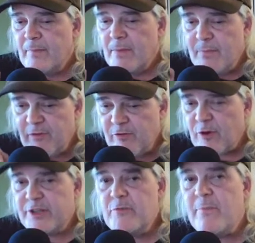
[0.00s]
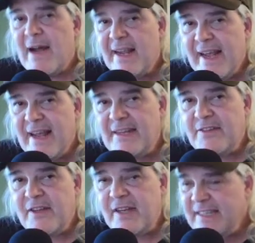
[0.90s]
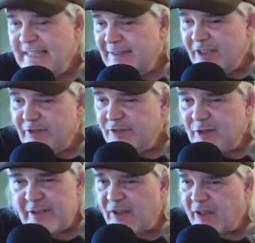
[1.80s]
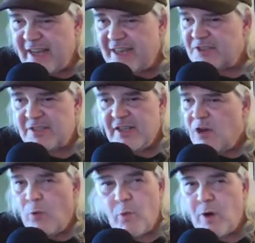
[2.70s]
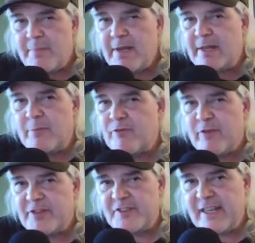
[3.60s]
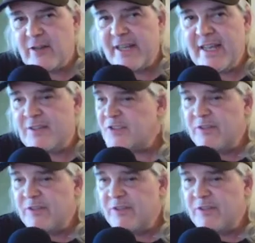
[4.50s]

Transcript: before you buy anything, even if you're in the last 1 minute before the sale ends,